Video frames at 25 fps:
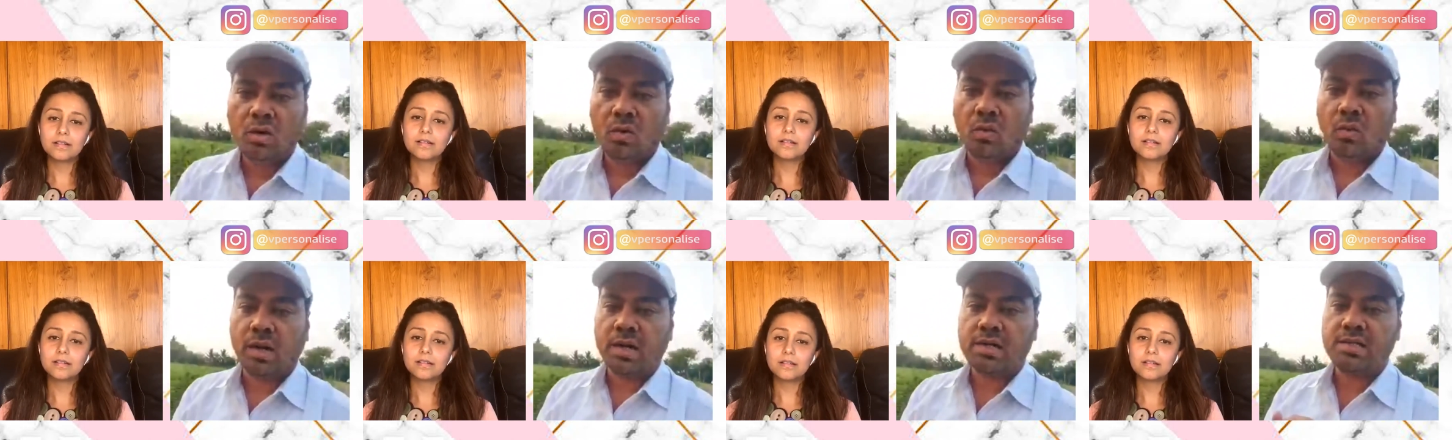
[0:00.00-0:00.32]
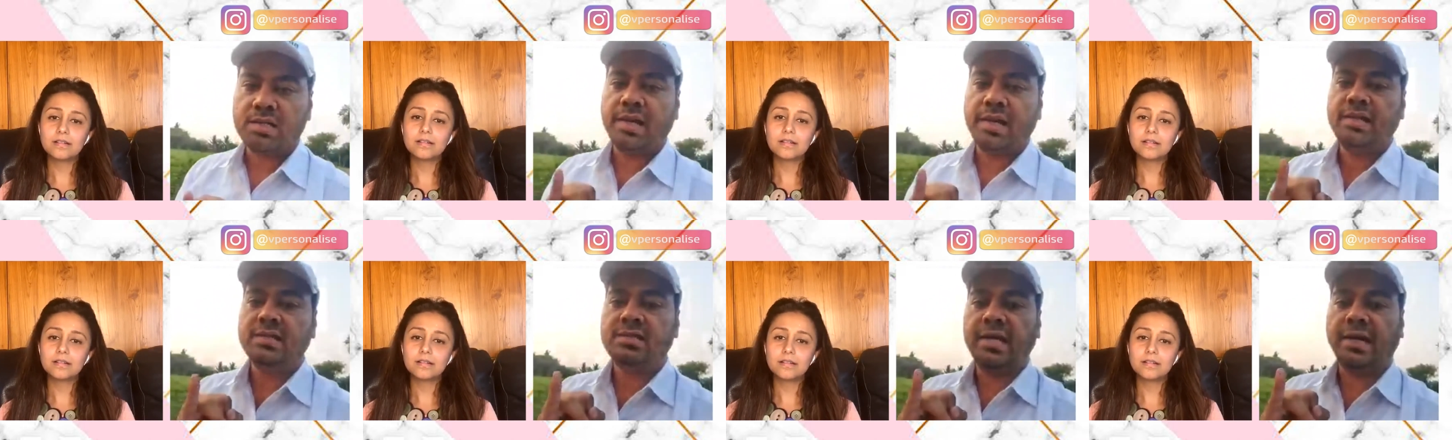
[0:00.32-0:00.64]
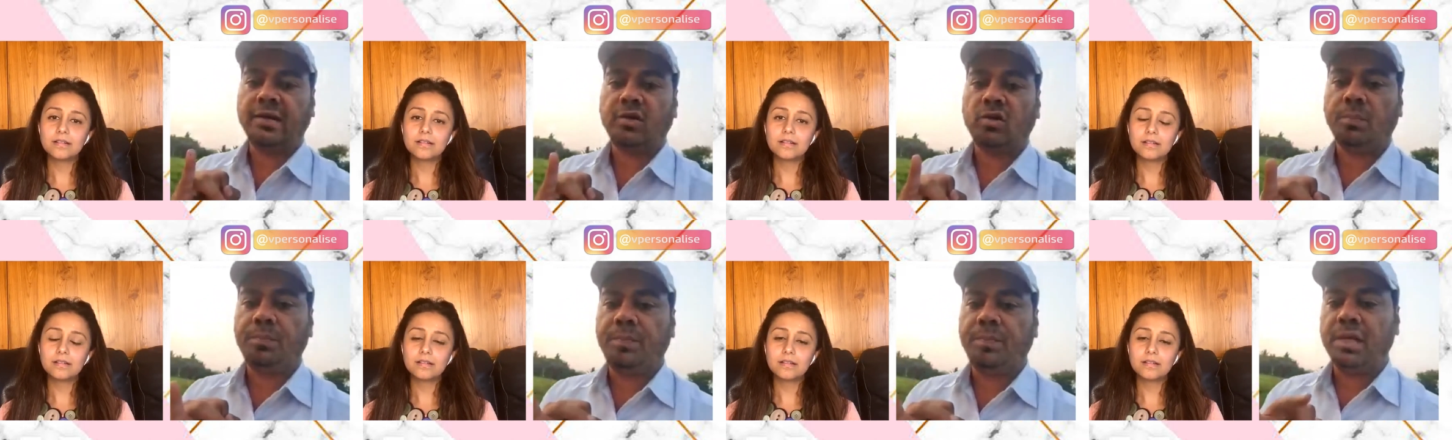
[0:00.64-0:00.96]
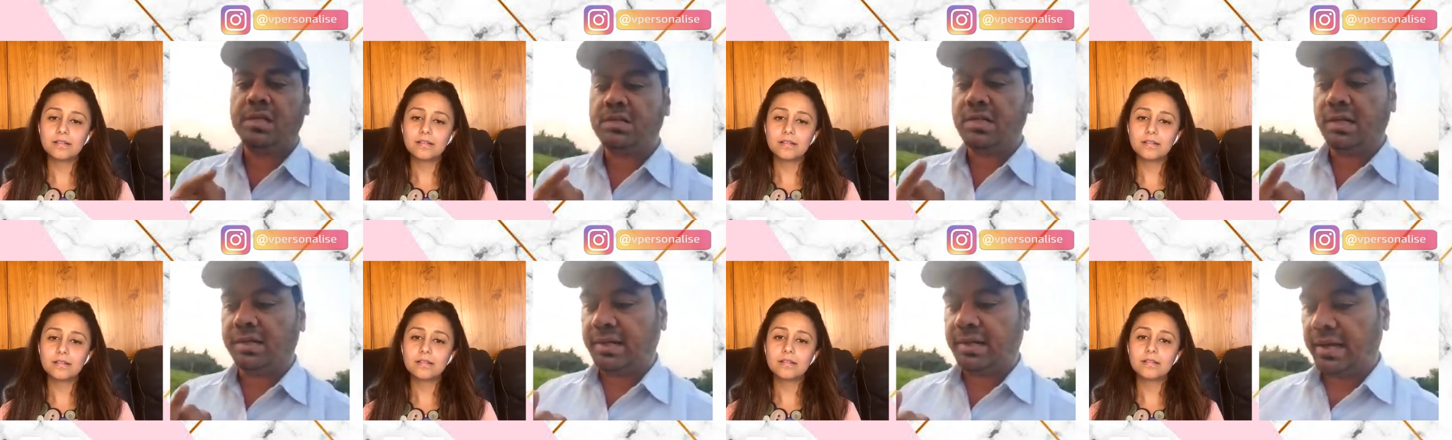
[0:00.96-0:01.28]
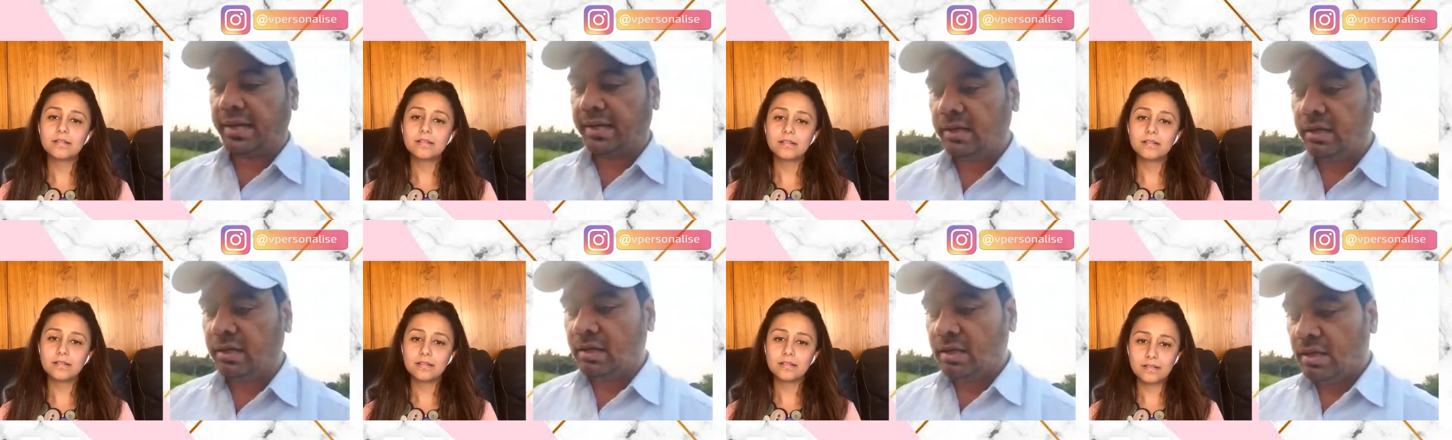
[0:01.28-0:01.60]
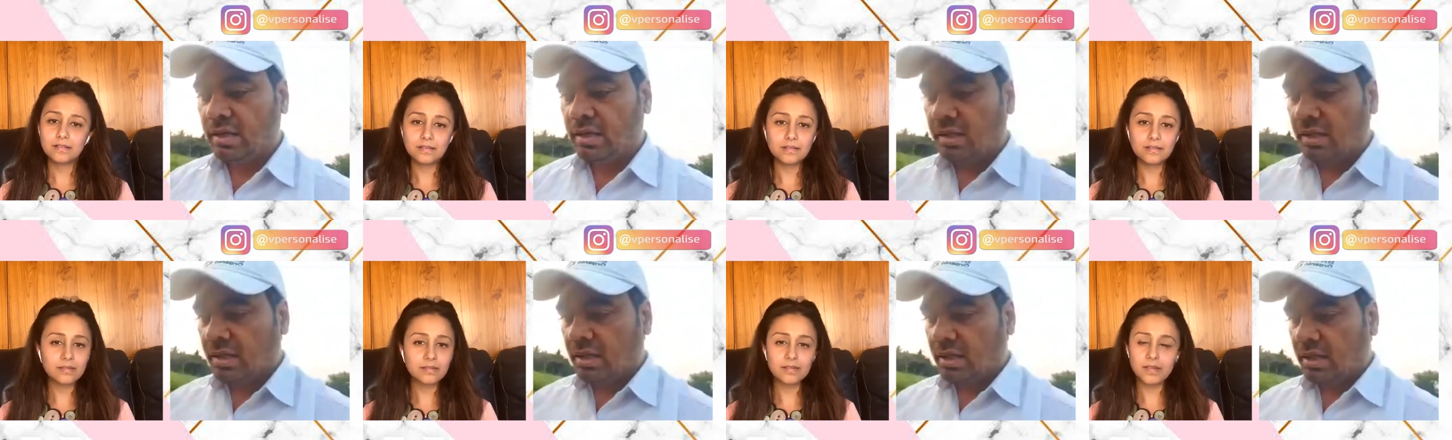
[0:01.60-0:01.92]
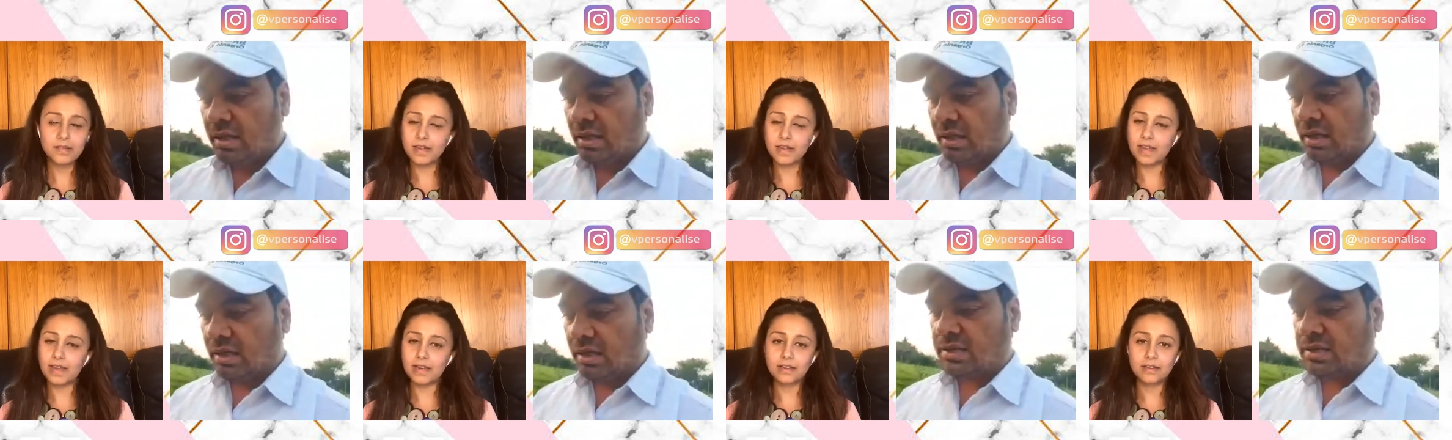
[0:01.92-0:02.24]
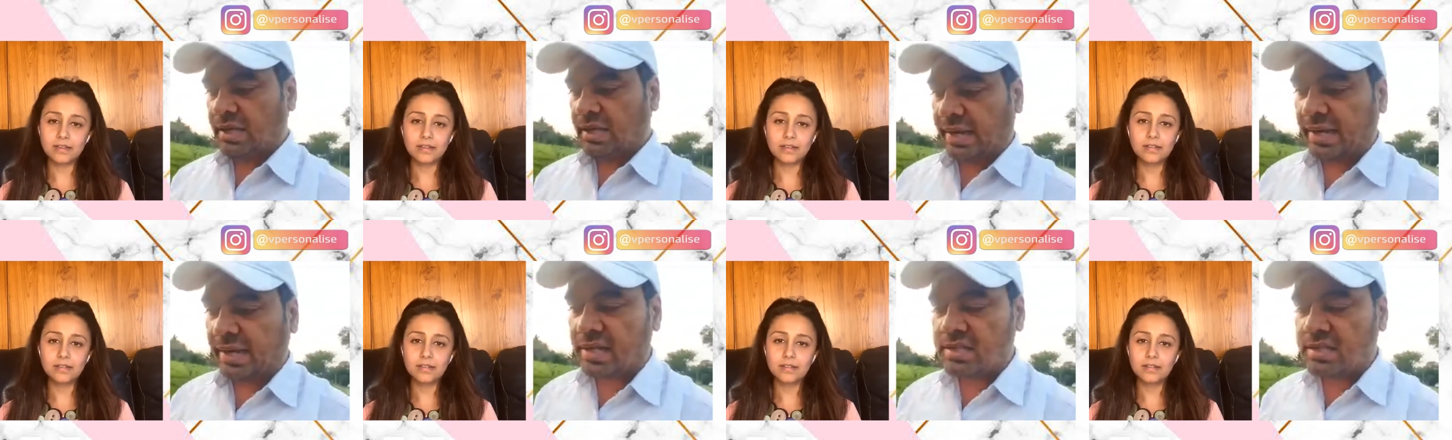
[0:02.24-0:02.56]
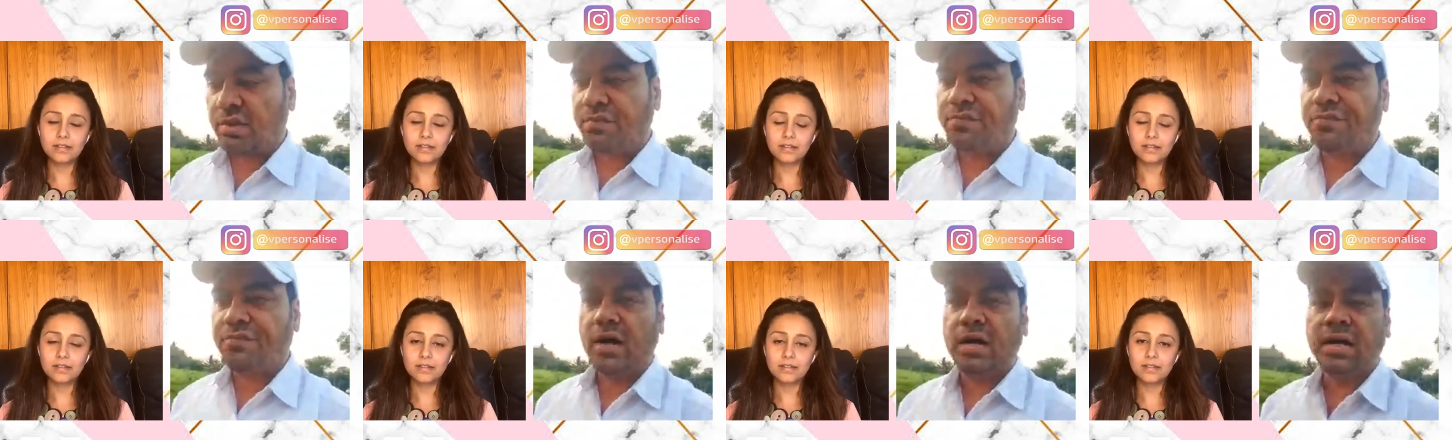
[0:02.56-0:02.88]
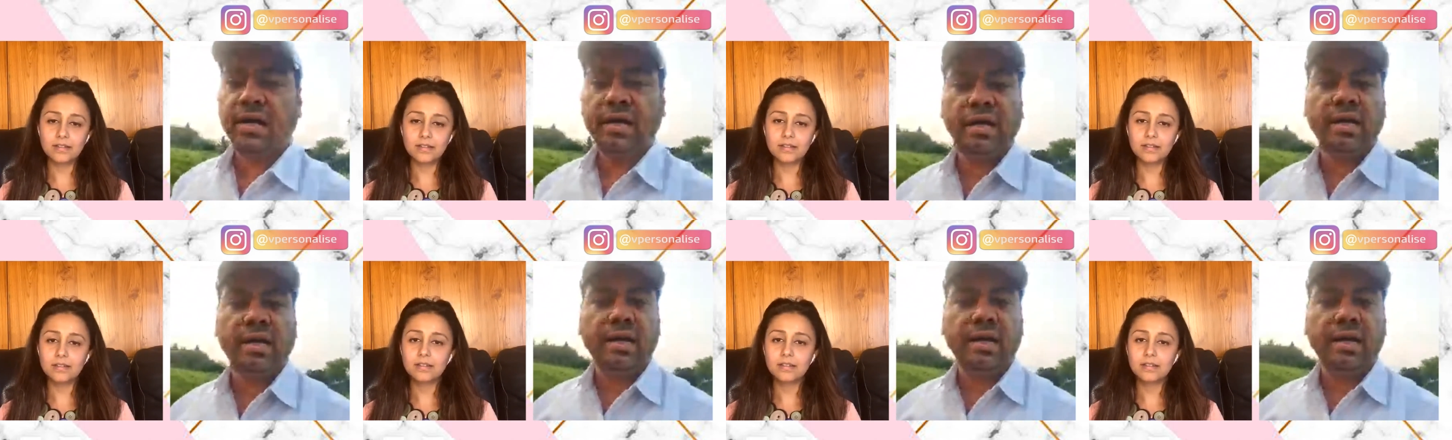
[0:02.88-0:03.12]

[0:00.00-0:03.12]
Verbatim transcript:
Speaker 1: One is an insect or pest attack. Uh, second is a fungal